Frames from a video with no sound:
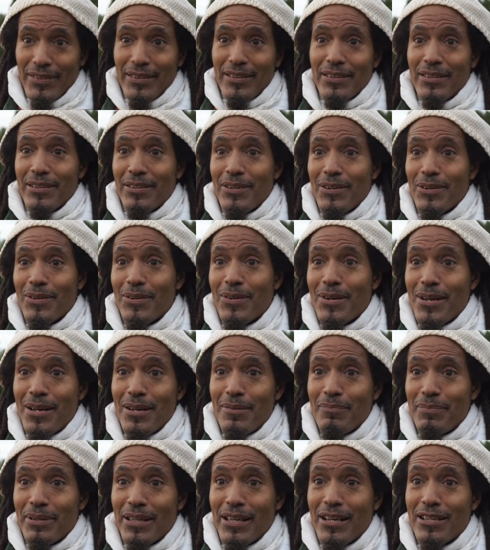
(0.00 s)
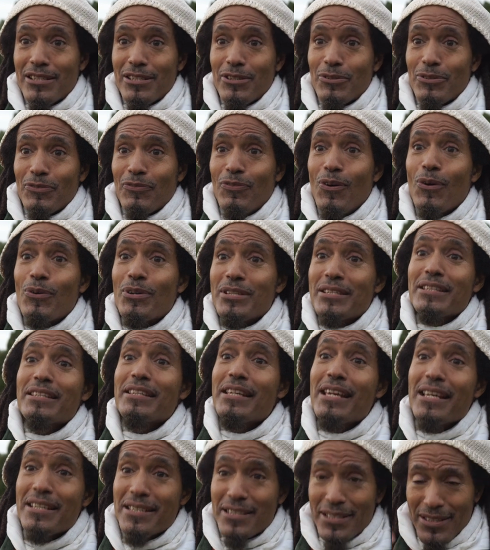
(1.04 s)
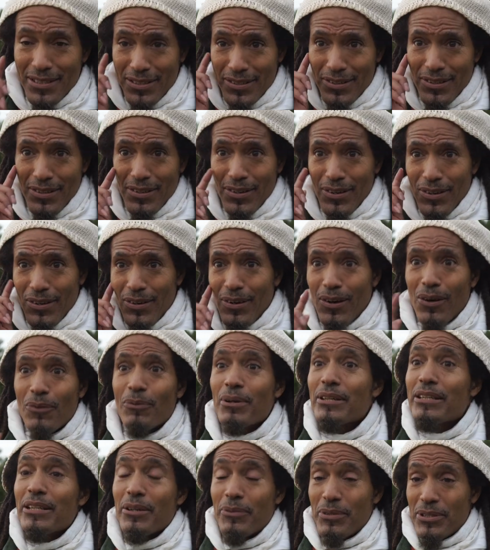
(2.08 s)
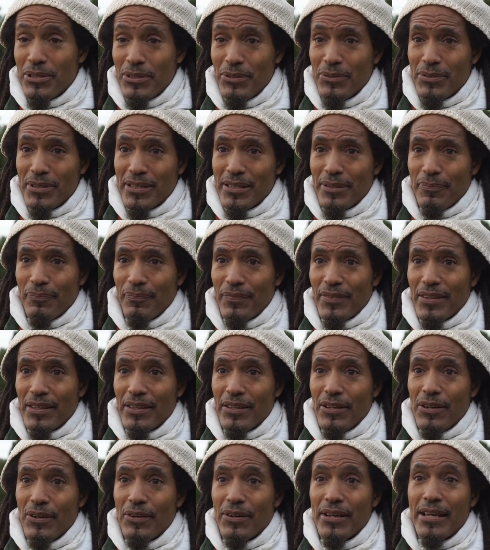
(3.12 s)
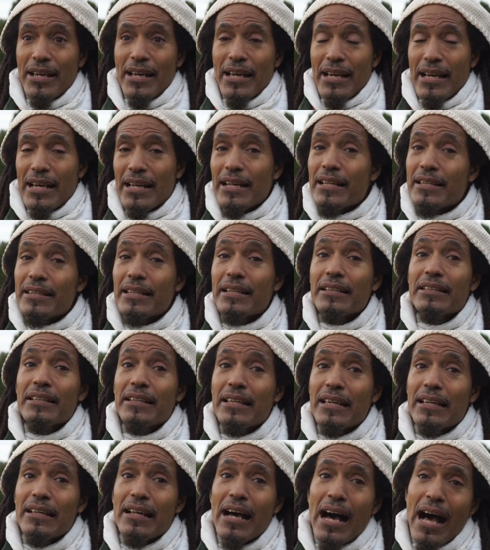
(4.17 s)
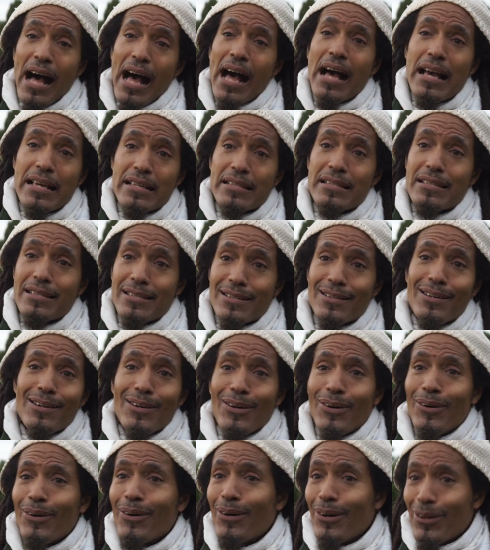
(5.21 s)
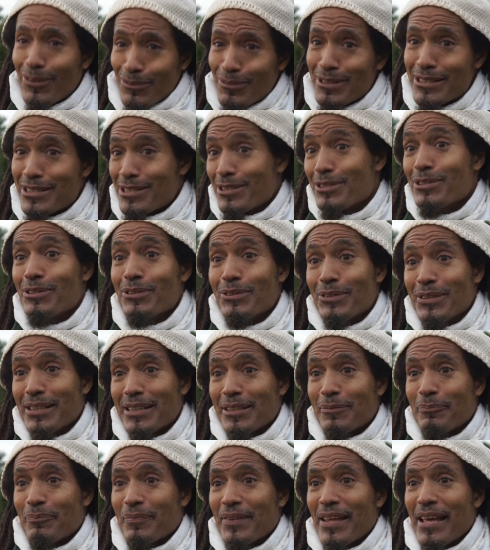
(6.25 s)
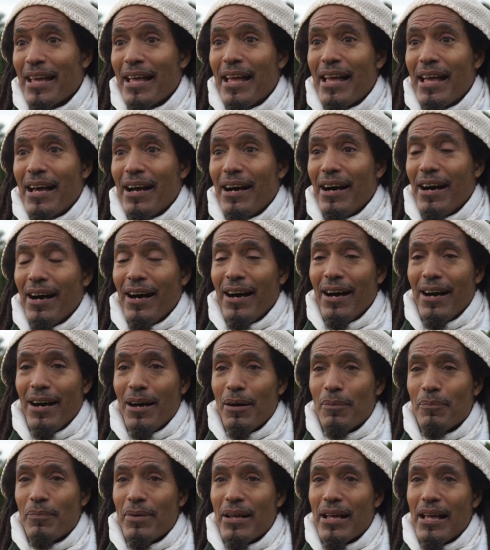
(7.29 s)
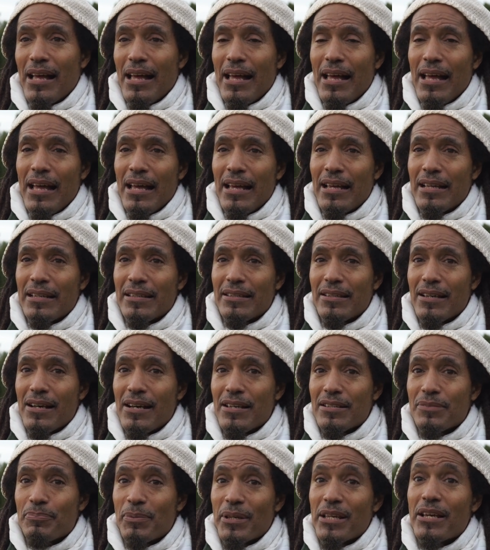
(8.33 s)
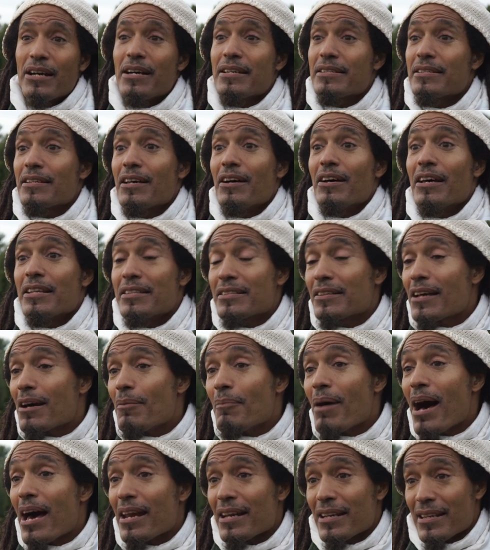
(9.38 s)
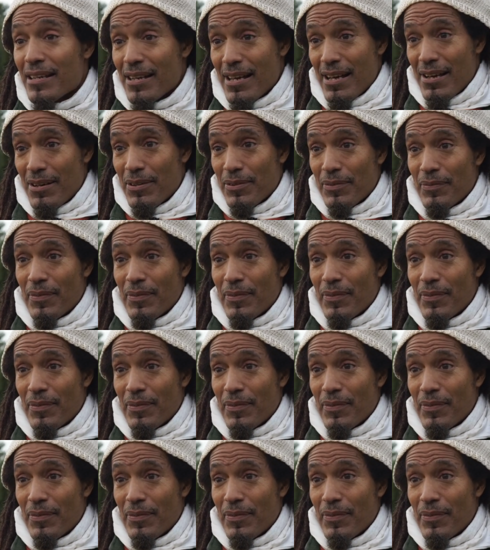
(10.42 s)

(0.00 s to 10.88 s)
you know, because it would focus attention on what they were doing. You know, anything to get eyes on what you're doing. Um, and uh, it's because it's a commodity now.